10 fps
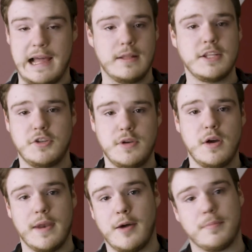I'll let you
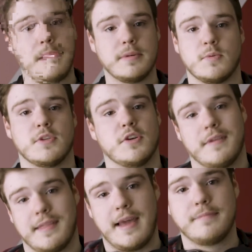know, and I'll probably switch over
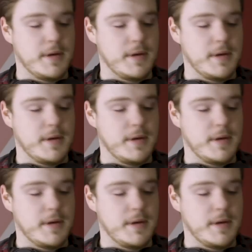to that.